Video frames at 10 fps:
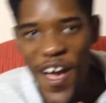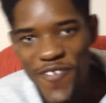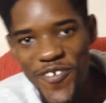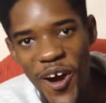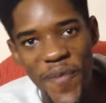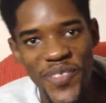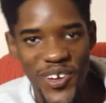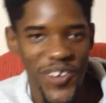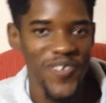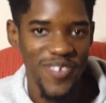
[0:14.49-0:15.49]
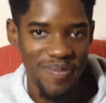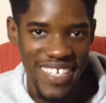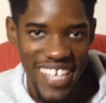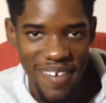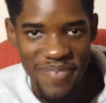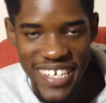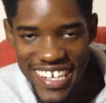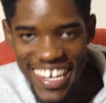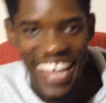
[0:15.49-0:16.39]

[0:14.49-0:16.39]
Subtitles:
from the GoFundMe campaign.